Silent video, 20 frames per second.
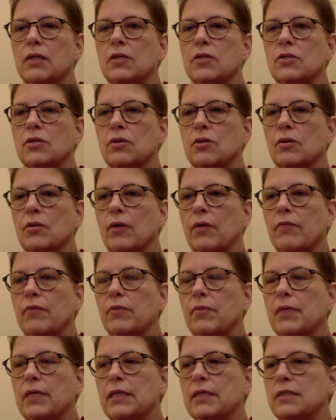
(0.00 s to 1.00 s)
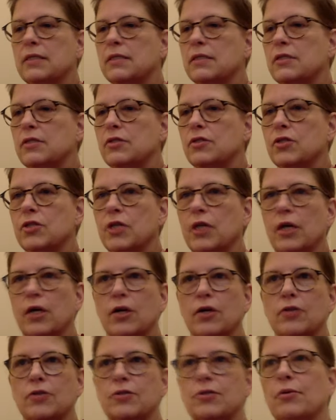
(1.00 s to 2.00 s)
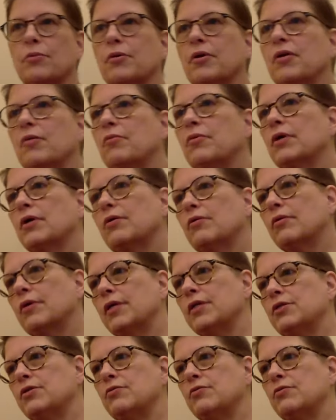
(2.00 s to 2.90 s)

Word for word: So everybody's in chairs, so we are going to